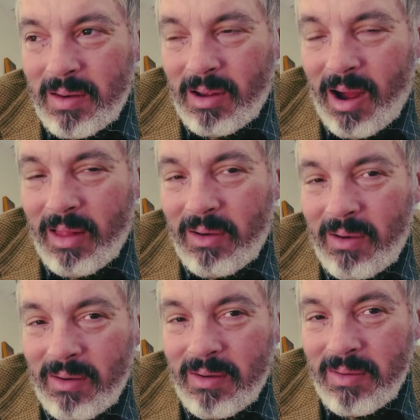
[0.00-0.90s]

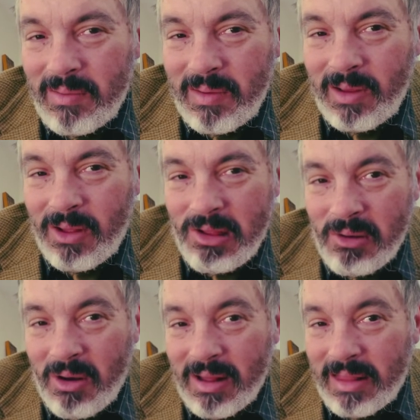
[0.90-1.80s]
Tyler, you
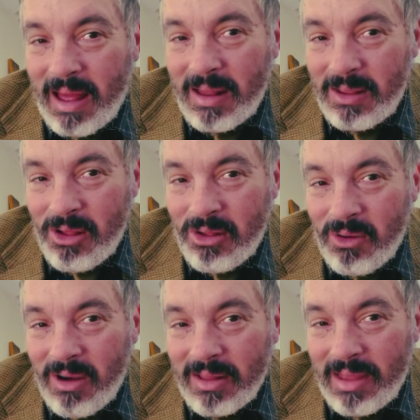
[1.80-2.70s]
still got
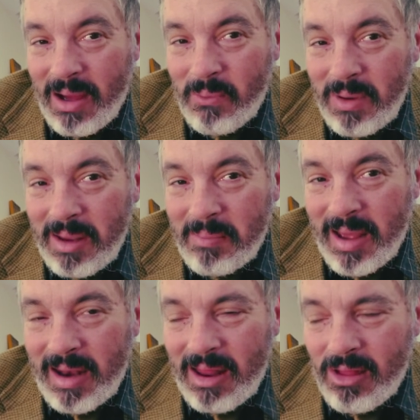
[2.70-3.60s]
that weed,
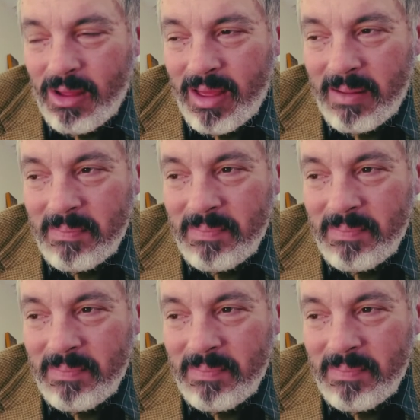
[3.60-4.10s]
man. He's like,